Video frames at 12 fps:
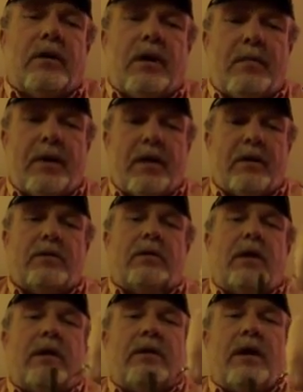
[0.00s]
I mean,
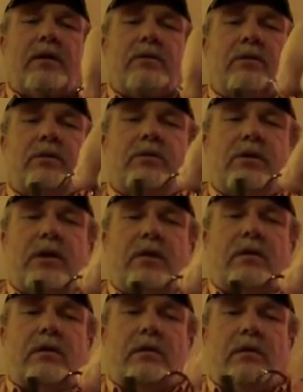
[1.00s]
that thing's going to
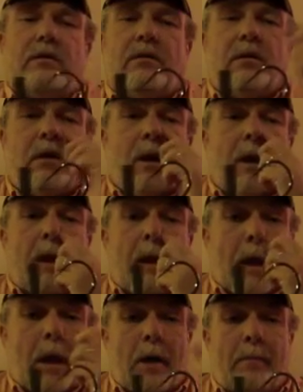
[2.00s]
sit
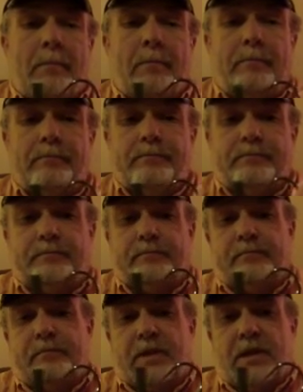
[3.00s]
up
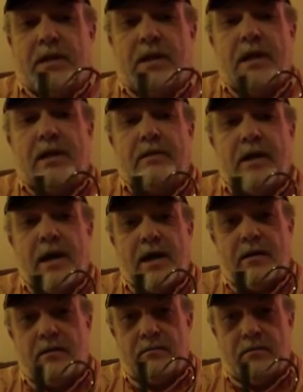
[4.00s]
like
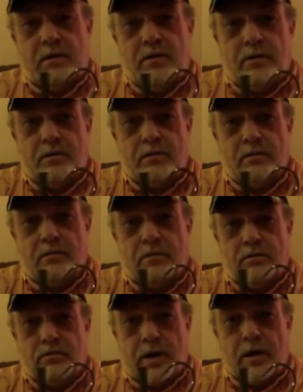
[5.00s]
that, and your
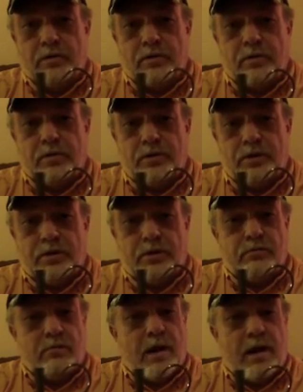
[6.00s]
trailer's going to sit
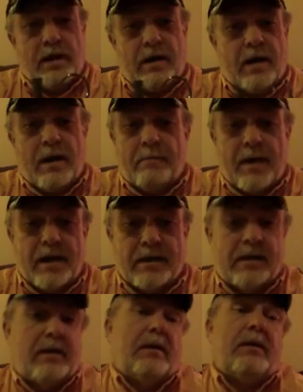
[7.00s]
just right, and that
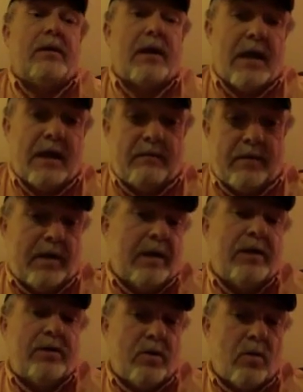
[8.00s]
bass isn't going to have
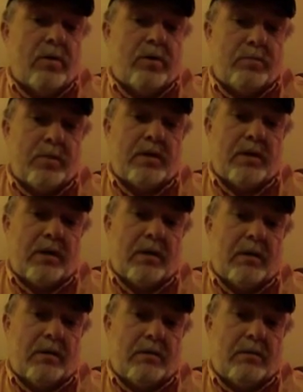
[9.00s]
any choice but to
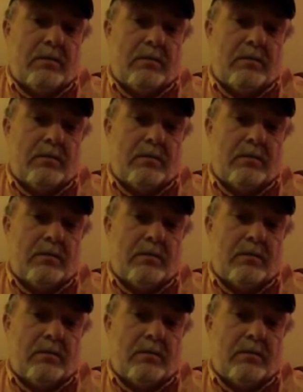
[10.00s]
hit it.